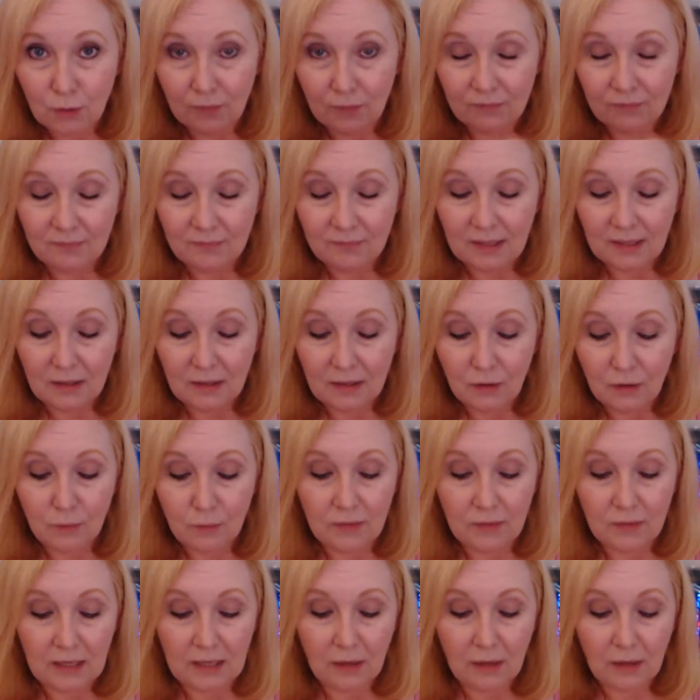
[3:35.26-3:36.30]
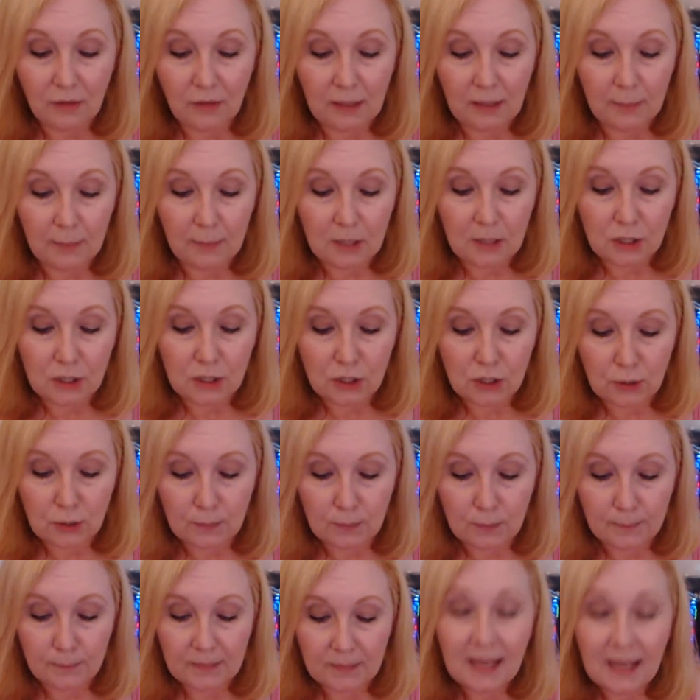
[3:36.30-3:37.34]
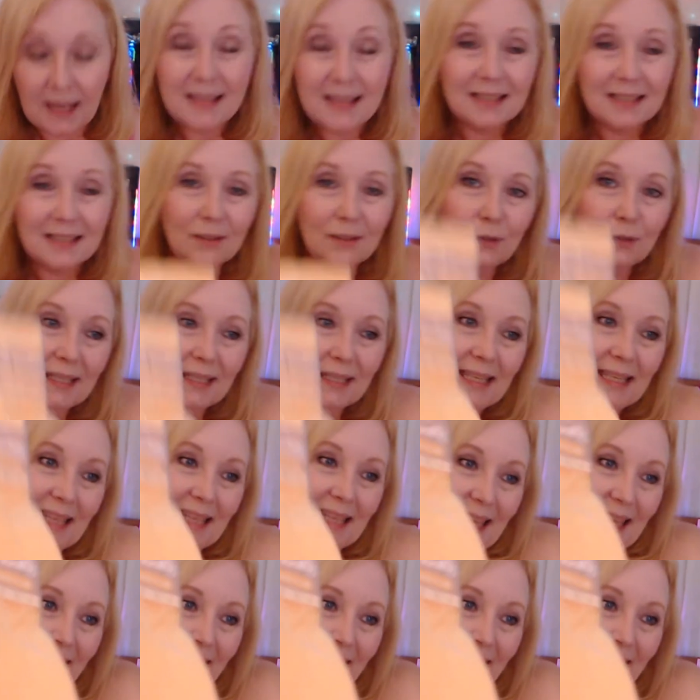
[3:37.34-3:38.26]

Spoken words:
in a new video that I'm going to do. It has a little kitty cat